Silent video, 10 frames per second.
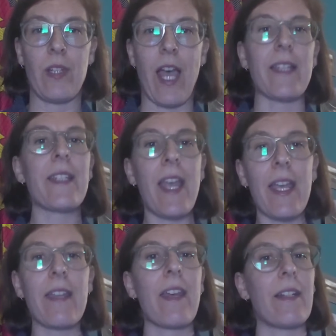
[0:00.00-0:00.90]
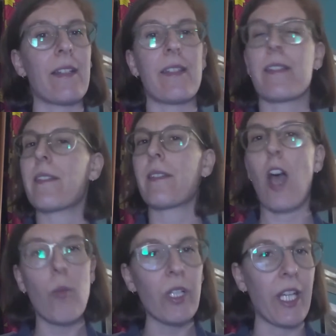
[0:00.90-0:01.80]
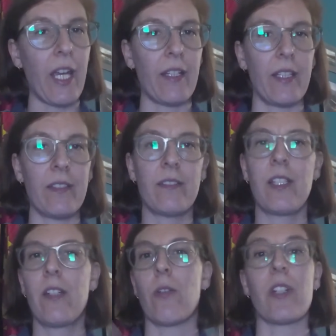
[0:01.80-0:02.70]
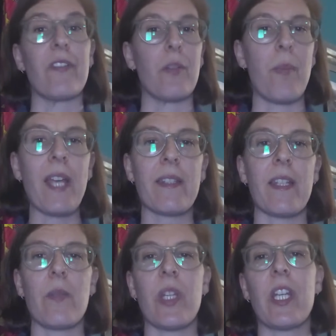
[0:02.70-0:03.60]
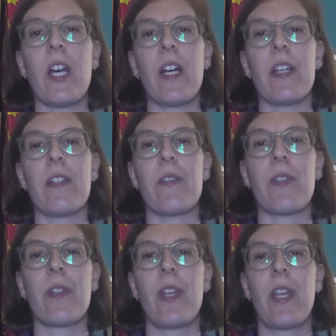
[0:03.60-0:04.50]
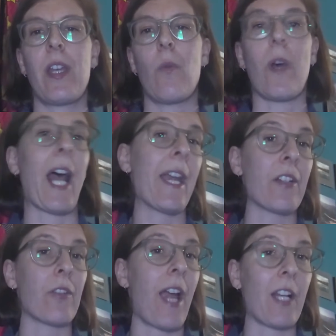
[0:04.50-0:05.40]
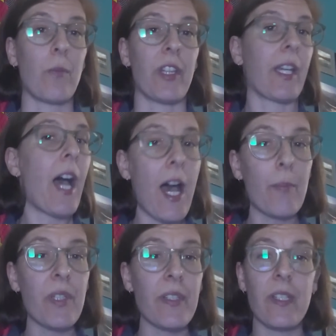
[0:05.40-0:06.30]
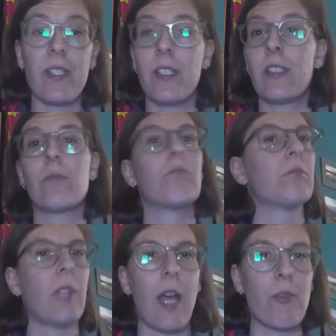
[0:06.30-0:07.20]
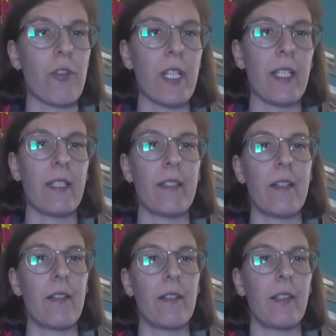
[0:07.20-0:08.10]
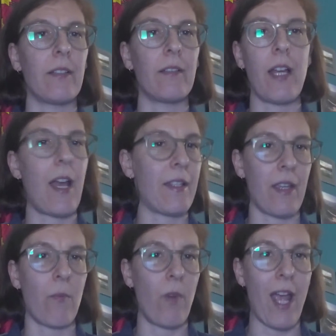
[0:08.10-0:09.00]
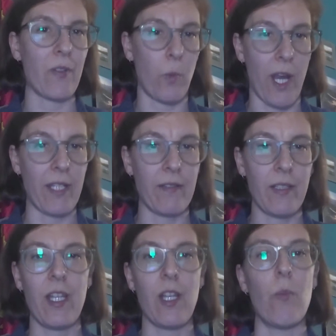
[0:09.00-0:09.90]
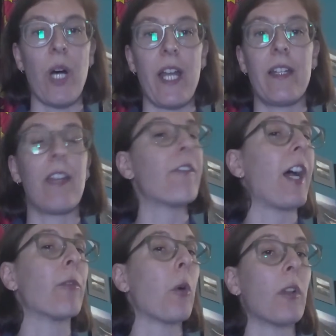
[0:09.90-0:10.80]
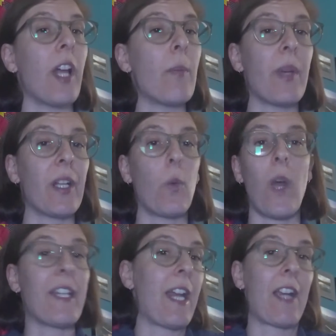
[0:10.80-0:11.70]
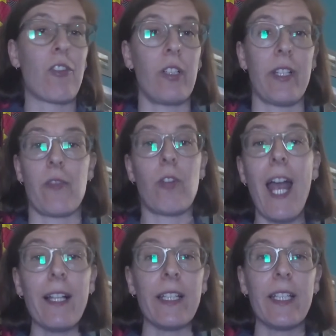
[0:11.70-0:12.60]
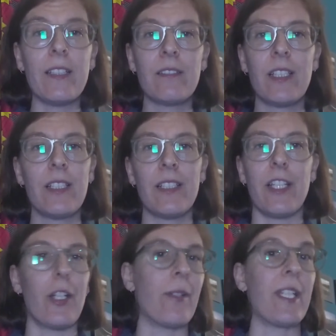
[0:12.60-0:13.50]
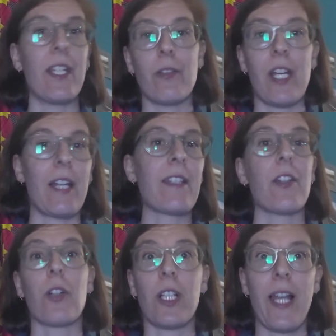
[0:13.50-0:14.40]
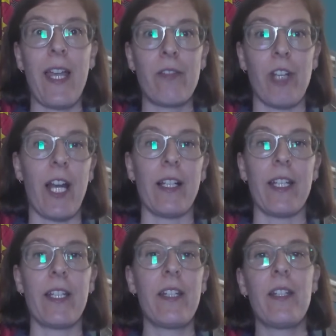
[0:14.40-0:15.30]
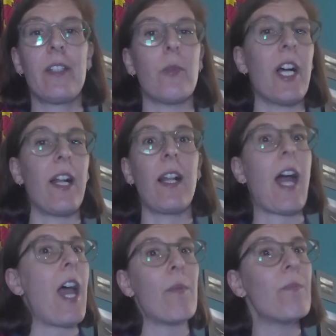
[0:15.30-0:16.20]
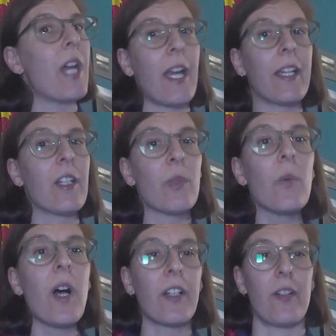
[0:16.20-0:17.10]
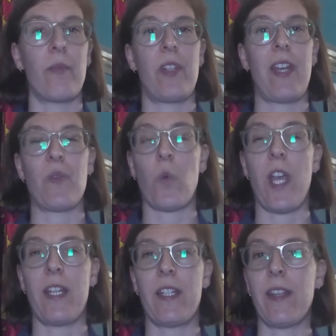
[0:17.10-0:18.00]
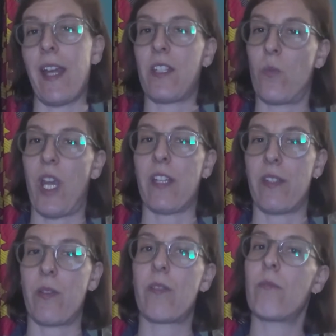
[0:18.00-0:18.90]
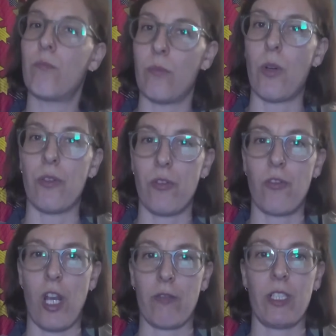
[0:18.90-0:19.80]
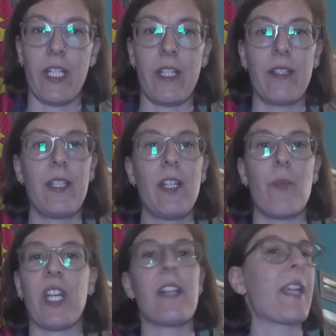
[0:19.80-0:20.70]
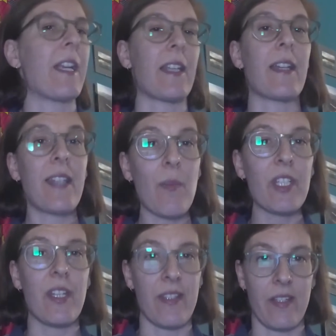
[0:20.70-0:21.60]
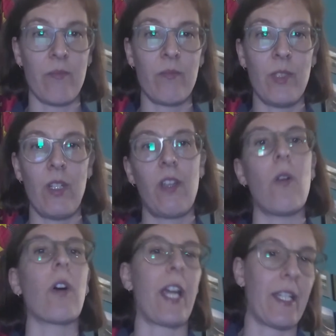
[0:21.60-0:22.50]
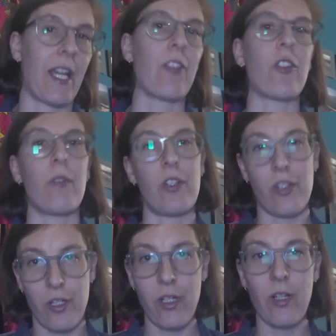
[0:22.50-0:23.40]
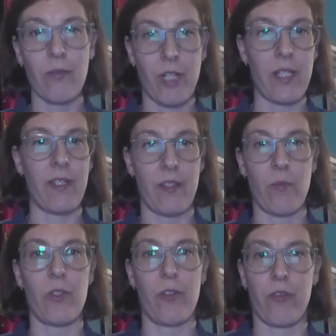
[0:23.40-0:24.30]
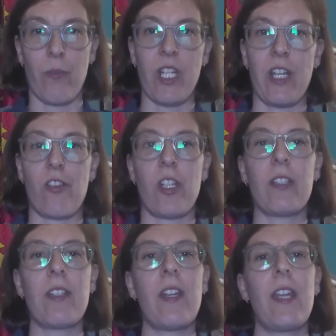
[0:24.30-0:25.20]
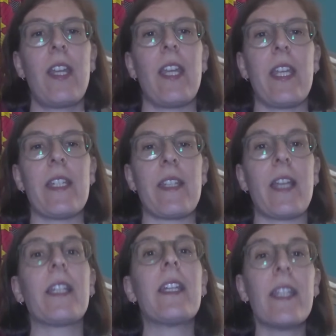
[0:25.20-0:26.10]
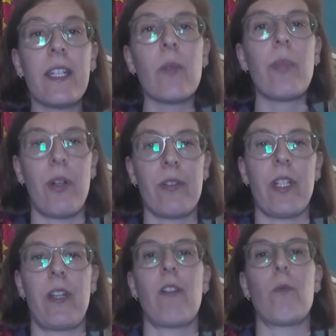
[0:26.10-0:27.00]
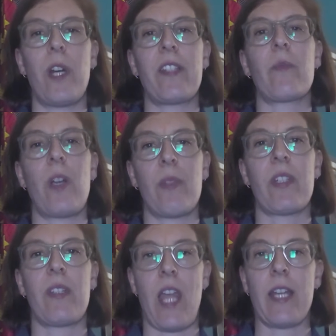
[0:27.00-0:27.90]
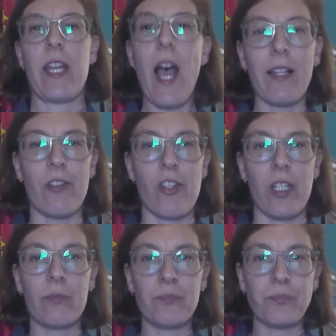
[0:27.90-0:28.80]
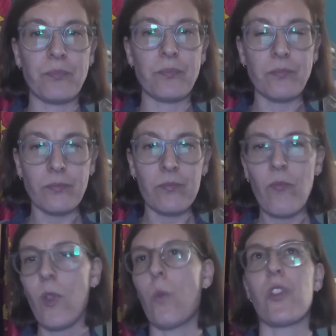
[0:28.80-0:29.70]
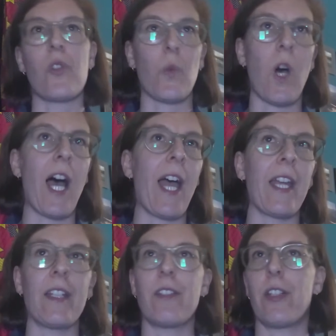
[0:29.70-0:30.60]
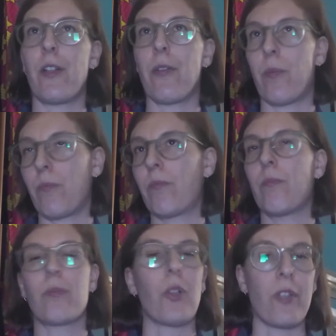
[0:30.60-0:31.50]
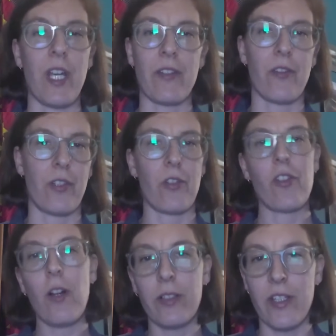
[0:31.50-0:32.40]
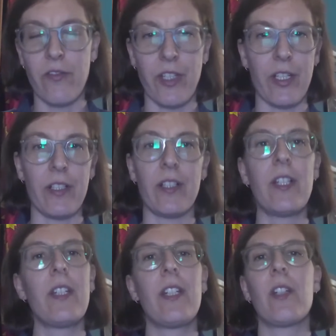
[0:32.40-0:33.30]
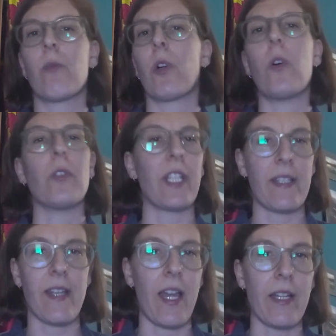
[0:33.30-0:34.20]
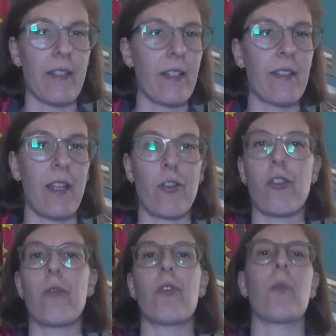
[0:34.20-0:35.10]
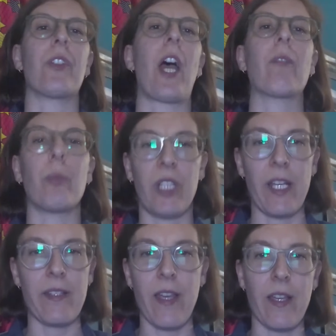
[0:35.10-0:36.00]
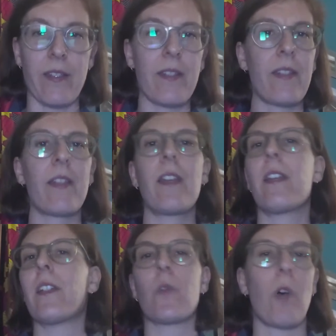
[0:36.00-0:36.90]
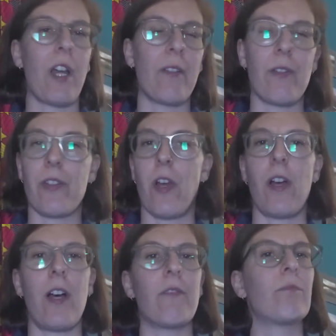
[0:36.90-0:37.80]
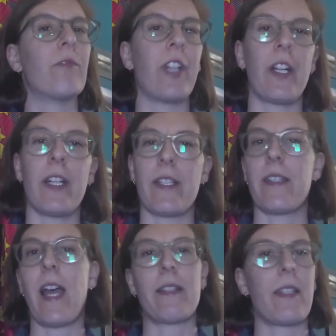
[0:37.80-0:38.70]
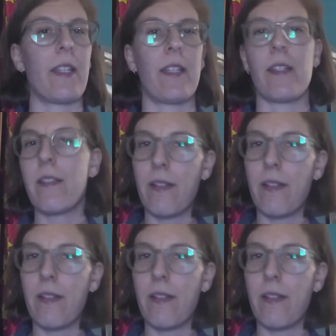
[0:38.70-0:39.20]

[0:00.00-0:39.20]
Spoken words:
I say that it's complicated or even messy because when I interact with the cops, I'm treated as white. But if I roll up at a white nationalist rally, a neo-Nazi or Klan rally, well, I'm not going to be welcomed as white in that space, most generally, because anti-Semitism or anti-Jewish racism or discrimination is a key component of white supremacist ideology, which is why, the protesters at Charlottesville were holding signs that said Jews will not replace us. It's why you saw various Nazi